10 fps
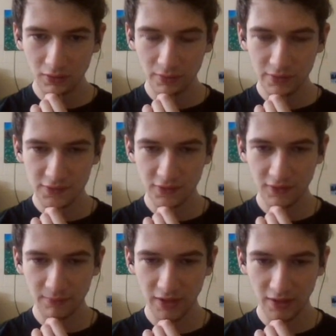The
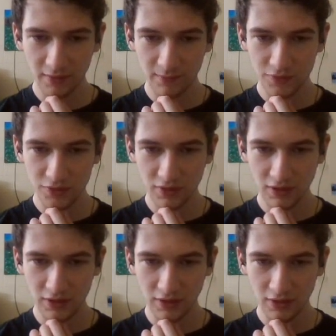question then becomes,
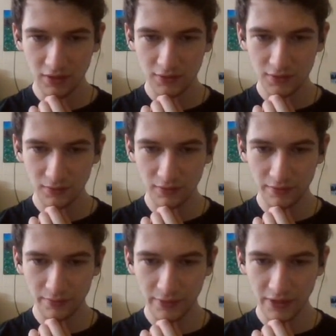should I do
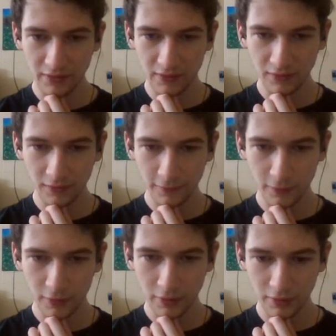the 3 then the
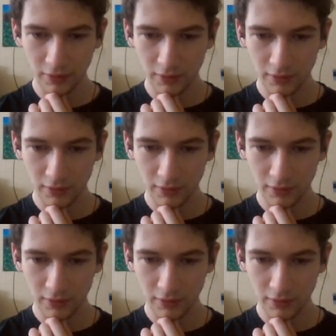4?